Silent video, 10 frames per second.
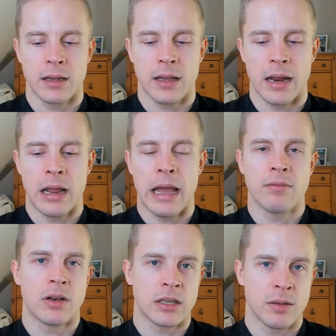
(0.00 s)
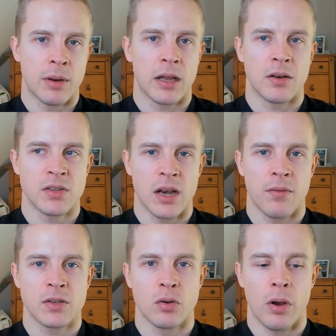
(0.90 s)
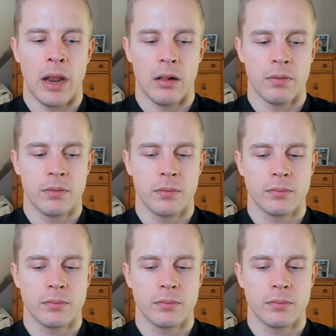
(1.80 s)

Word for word: can have like some negative side effects on your health